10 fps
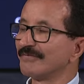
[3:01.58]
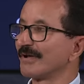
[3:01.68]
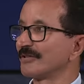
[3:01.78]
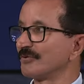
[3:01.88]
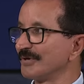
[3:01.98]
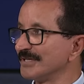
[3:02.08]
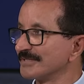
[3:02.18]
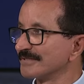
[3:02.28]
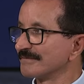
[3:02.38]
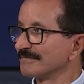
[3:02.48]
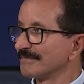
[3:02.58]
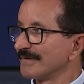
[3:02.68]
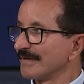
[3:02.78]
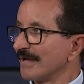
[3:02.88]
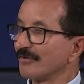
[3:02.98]
difficult to reach.
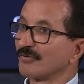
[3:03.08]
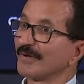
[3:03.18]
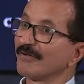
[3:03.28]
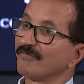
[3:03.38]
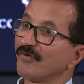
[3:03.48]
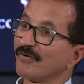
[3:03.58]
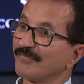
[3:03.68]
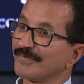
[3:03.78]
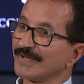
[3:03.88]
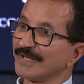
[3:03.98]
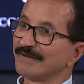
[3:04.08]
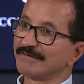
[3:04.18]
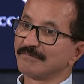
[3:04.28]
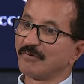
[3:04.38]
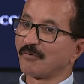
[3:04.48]
And so we're involved
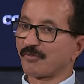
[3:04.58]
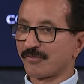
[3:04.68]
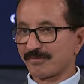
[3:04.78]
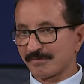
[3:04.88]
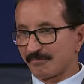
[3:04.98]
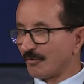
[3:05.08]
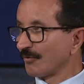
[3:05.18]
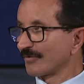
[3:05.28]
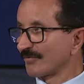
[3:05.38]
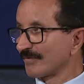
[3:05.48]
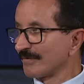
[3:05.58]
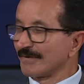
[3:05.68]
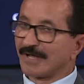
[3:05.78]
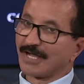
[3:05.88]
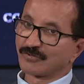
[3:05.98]
in both ports
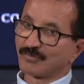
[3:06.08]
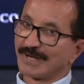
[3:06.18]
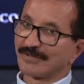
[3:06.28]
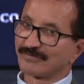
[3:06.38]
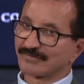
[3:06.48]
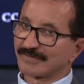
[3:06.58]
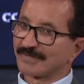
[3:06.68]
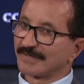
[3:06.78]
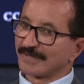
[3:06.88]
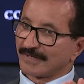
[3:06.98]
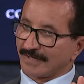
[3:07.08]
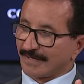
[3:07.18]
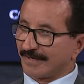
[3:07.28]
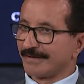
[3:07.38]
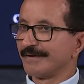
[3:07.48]
as well as
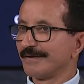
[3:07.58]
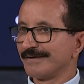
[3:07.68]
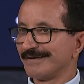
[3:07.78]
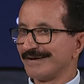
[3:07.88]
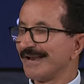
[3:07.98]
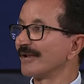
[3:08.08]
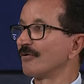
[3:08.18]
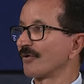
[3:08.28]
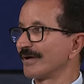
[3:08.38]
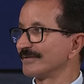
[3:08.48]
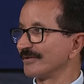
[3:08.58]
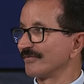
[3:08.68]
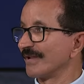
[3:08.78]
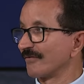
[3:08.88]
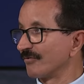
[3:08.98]
landlocked countries.
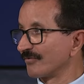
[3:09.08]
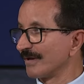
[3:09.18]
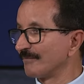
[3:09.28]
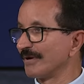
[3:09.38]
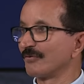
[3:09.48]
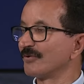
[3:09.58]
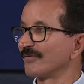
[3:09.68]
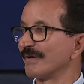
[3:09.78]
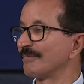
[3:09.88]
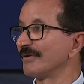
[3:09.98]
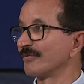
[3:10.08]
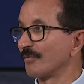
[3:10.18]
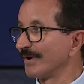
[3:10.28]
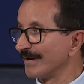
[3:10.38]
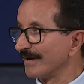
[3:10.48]
Like, for example, a good example is
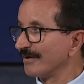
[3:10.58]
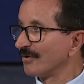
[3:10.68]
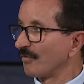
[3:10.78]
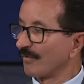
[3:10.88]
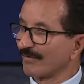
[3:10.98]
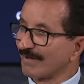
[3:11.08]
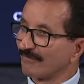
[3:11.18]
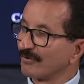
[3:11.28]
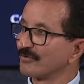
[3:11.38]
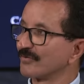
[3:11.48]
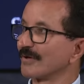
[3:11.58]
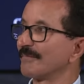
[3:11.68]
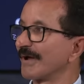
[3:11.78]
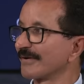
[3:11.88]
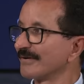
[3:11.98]
Rwanda, where we have a logistic
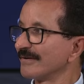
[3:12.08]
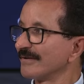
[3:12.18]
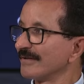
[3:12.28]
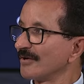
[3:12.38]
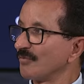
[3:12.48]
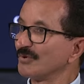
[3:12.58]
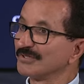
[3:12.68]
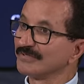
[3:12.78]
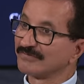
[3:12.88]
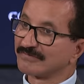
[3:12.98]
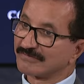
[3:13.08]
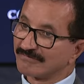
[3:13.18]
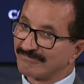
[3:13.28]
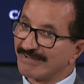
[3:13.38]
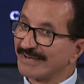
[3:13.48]
park, which is
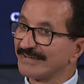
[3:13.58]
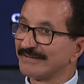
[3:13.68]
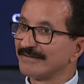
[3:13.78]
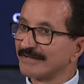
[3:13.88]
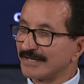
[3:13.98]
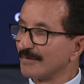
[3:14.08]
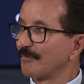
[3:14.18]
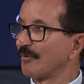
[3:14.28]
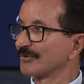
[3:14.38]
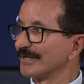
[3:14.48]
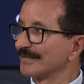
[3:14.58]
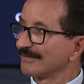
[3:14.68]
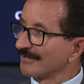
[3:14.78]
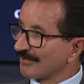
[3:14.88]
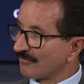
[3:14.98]
very important
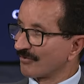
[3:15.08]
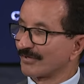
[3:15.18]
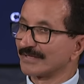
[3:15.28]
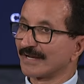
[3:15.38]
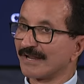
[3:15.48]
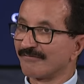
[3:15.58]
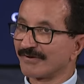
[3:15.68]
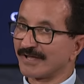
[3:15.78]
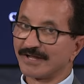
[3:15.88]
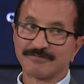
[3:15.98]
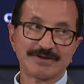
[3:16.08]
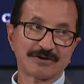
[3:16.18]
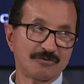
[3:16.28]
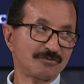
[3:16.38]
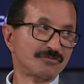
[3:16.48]
for Central Africa and very
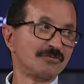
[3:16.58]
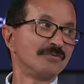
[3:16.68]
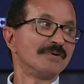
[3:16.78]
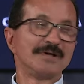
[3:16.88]
close to